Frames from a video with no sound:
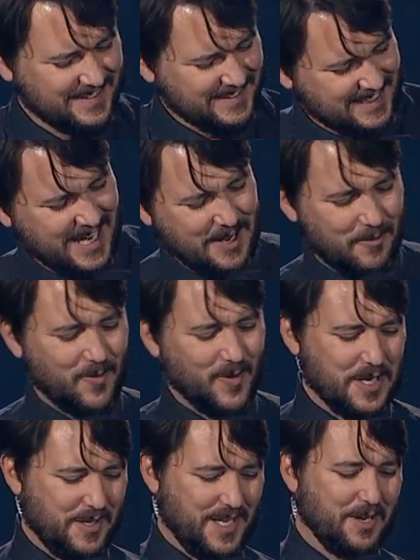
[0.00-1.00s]
It
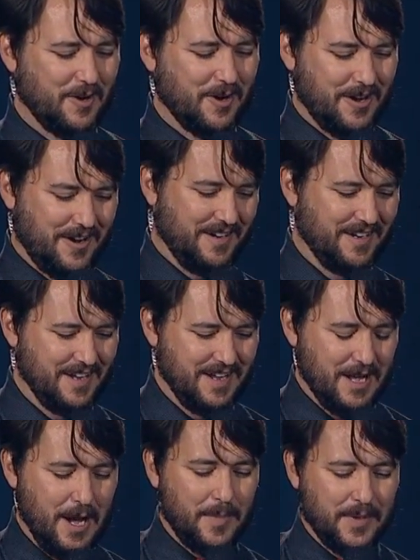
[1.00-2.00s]
really hurt.
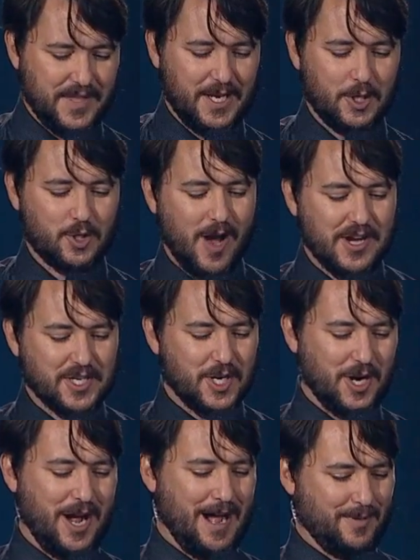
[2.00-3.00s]
But then a treasure
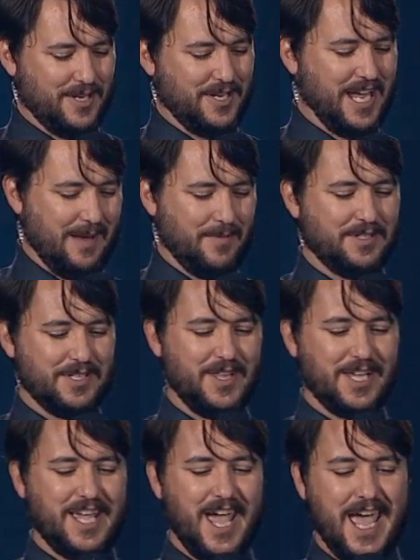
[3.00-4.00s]
goblin came into the
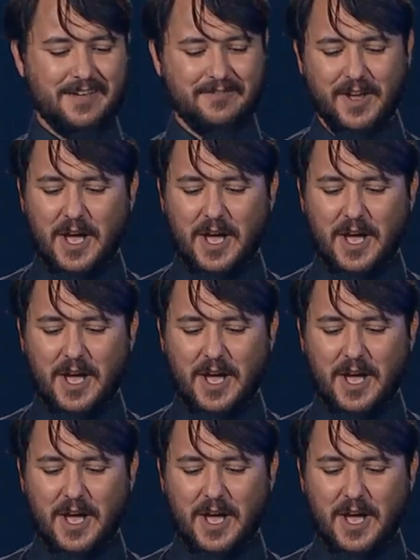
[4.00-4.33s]
cave.